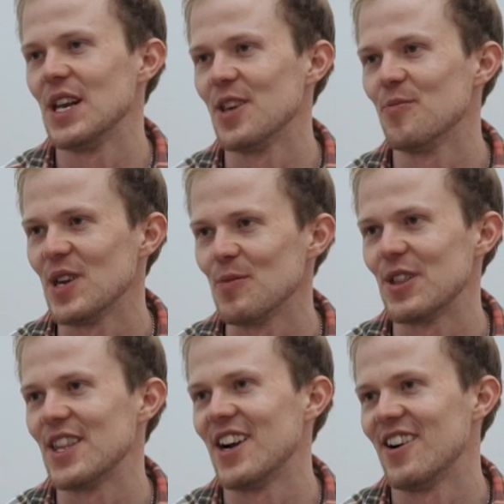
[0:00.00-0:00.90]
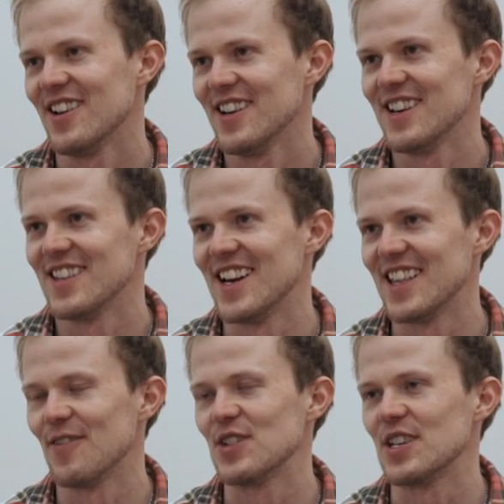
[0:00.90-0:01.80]
billion people there, then
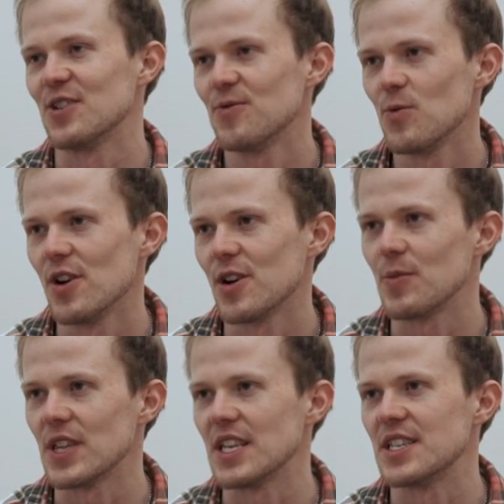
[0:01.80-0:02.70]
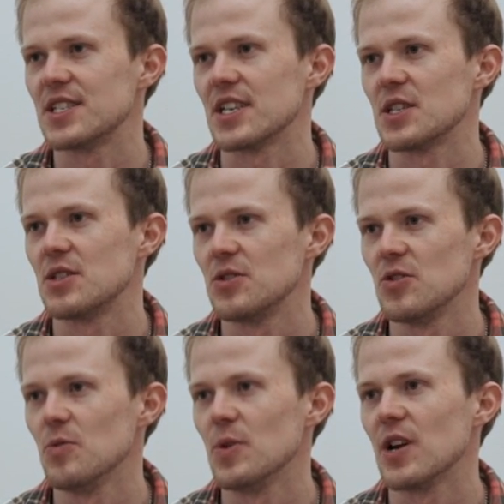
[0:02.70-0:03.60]
it obviously could work. But it's just
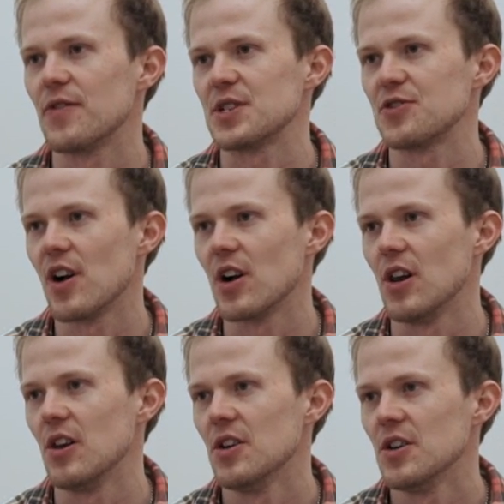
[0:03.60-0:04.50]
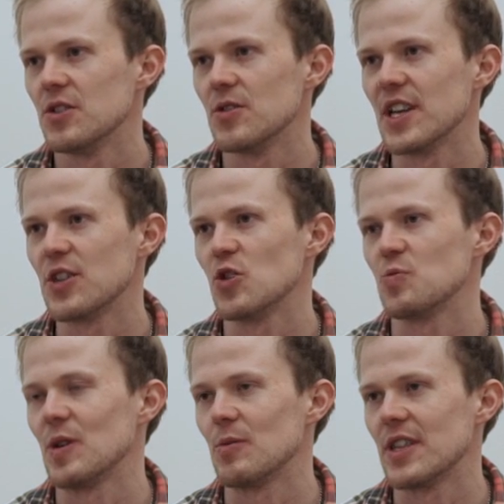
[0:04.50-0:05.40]
too big of a struggle to get
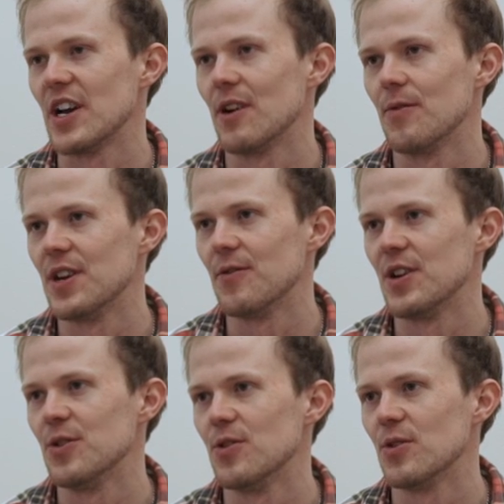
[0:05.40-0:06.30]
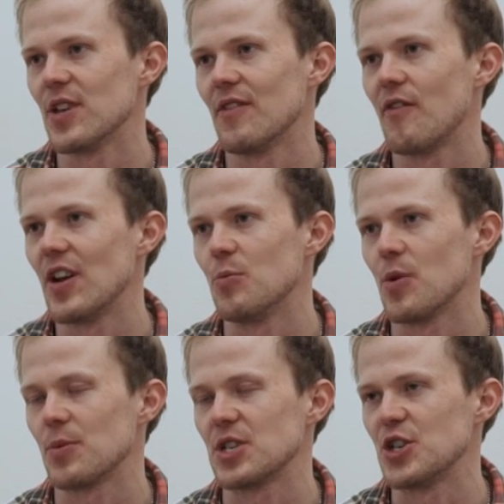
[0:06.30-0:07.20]
those people there when you don't have a value
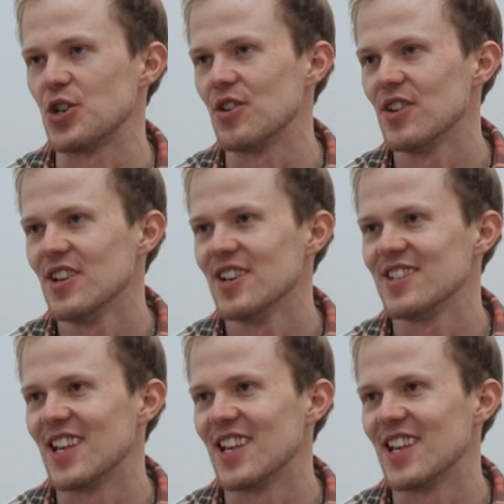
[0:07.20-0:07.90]
proposition hmm.